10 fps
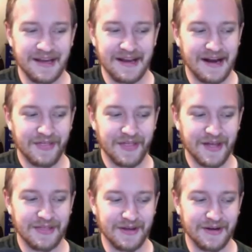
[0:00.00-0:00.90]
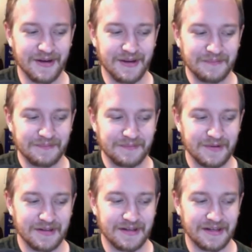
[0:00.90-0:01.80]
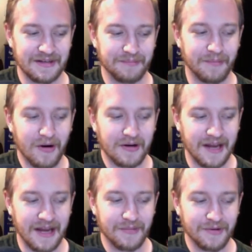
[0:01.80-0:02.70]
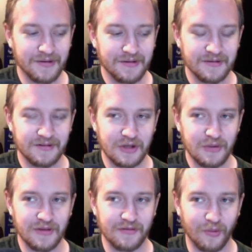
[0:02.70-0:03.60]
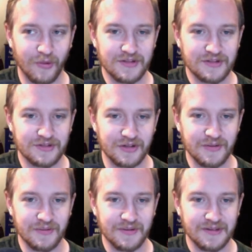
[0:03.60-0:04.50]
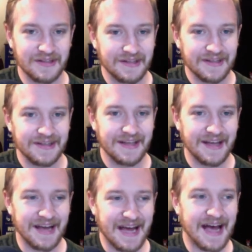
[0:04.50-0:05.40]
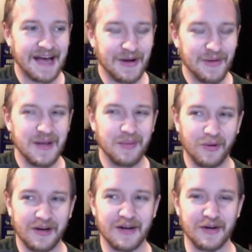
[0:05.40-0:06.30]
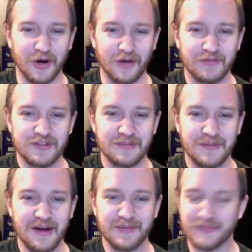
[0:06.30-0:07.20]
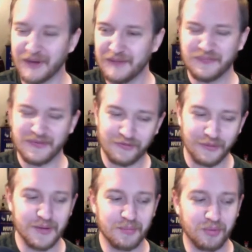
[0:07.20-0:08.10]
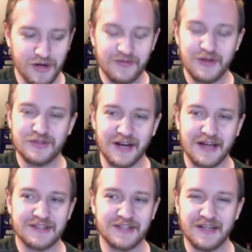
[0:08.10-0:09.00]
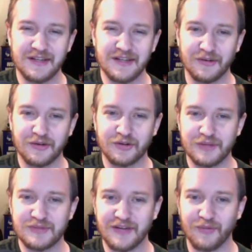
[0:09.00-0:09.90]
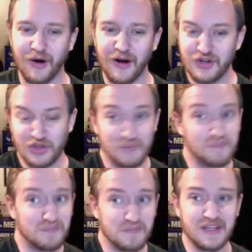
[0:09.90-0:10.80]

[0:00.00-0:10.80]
and, I think that uh, Mark Hamill doing the voice too. I, I know people were kind of nervous about it, but from the previews that I've seen and the little clips I've watched, yeah,